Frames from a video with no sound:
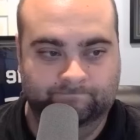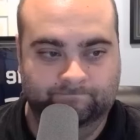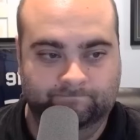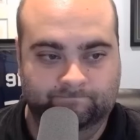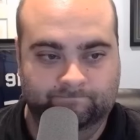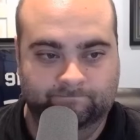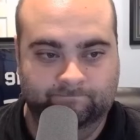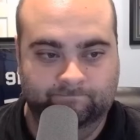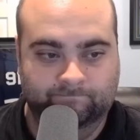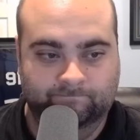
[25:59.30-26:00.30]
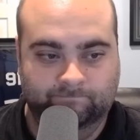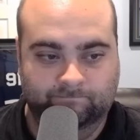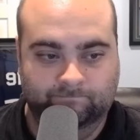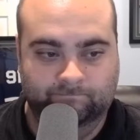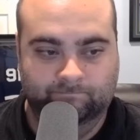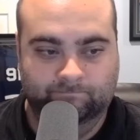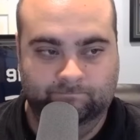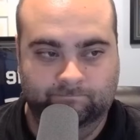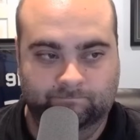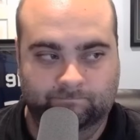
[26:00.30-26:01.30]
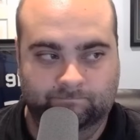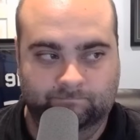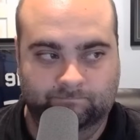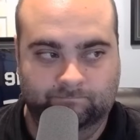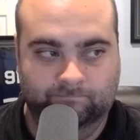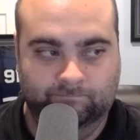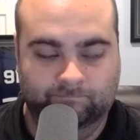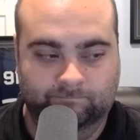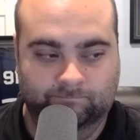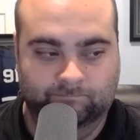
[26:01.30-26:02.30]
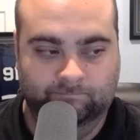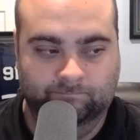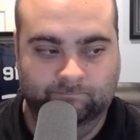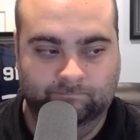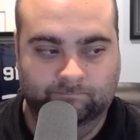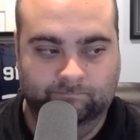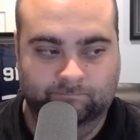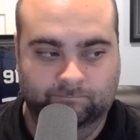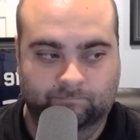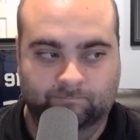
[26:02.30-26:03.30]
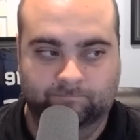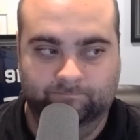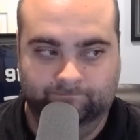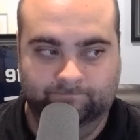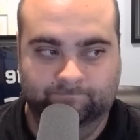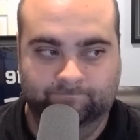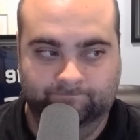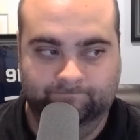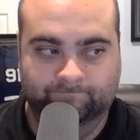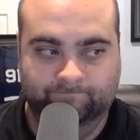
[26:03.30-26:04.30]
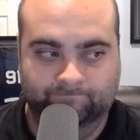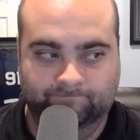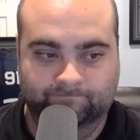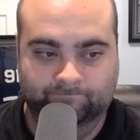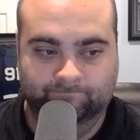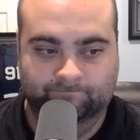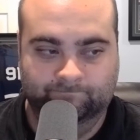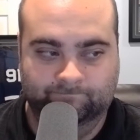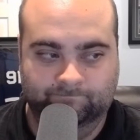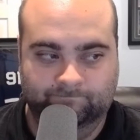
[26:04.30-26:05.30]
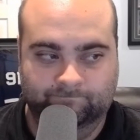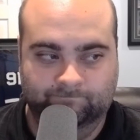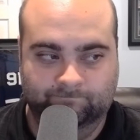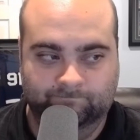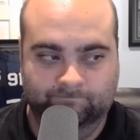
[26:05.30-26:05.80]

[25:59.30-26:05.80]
This person isn't speaking.